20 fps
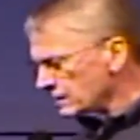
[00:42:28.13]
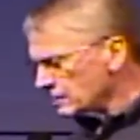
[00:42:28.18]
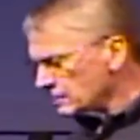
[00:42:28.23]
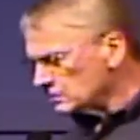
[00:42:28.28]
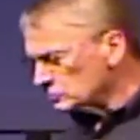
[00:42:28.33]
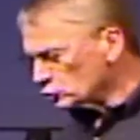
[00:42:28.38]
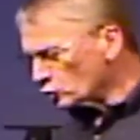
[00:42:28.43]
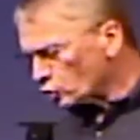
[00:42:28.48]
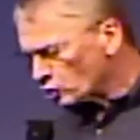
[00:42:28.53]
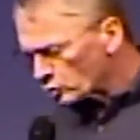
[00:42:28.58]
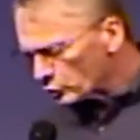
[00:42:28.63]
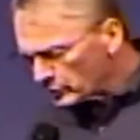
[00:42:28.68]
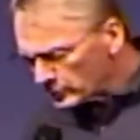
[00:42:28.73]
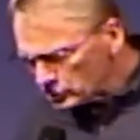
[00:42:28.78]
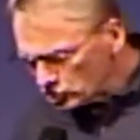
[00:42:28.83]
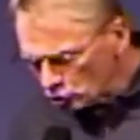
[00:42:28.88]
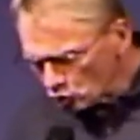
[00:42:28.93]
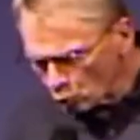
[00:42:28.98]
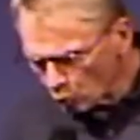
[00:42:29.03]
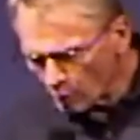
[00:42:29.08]
Lord, when
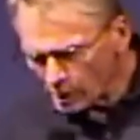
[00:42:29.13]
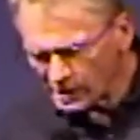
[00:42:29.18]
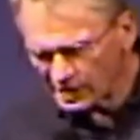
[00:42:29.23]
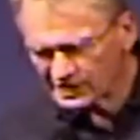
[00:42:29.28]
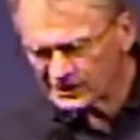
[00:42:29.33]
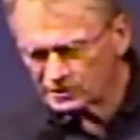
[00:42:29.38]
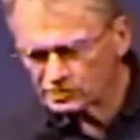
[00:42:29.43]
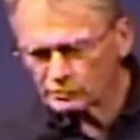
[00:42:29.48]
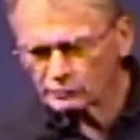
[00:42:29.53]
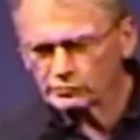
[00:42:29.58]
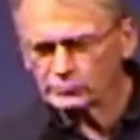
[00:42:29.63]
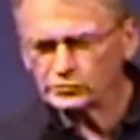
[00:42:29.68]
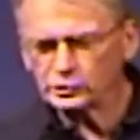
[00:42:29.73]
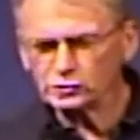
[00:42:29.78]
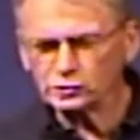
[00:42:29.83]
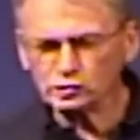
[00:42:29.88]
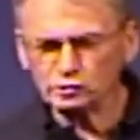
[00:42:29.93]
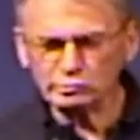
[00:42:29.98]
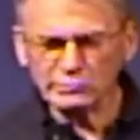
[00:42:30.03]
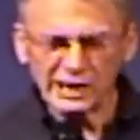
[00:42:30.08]
you walk in the
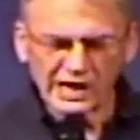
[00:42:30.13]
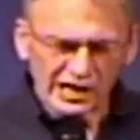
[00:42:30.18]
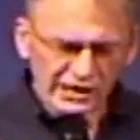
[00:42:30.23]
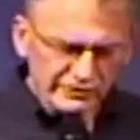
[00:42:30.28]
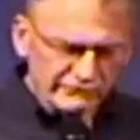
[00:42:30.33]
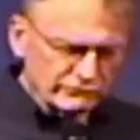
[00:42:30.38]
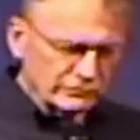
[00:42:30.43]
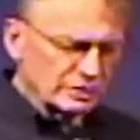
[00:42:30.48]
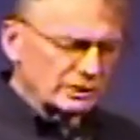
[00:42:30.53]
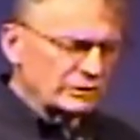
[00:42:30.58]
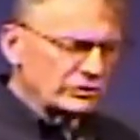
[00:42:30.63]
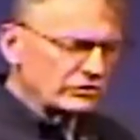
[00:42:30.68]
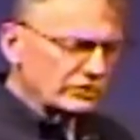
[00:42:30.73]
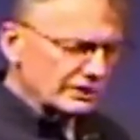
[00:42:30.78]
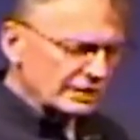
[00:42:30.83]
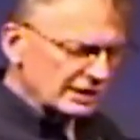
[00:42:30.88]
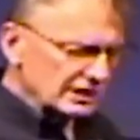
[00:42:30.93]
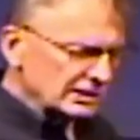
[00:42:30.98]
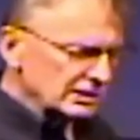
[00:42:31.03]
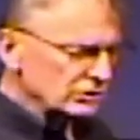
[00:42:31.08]
room,
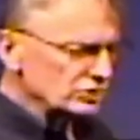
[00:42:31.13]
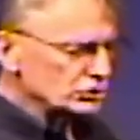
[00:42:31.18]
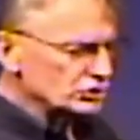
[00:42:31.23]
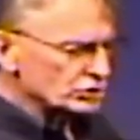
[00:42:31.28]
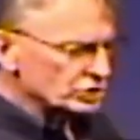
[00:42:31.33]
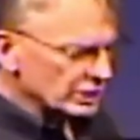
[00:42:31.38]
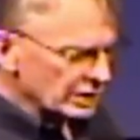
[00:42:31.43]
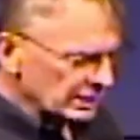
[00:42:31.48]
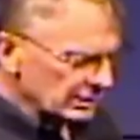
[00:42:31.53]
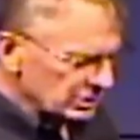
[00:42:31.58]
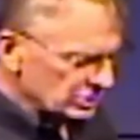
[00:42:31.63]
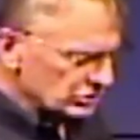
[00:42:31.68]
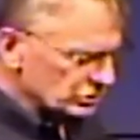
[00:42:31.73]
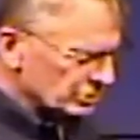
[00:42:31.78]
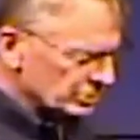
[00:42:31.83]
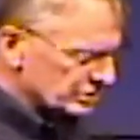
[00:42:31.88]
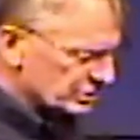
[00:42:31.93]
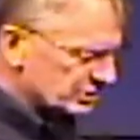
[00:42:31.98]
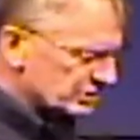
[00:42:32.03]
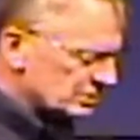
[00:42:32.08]
everything
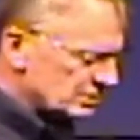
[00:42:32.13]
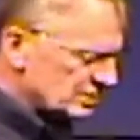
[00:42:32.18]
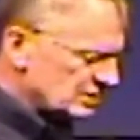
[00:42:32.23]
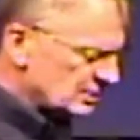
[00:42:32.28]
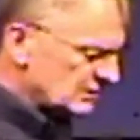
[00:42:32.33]
changes.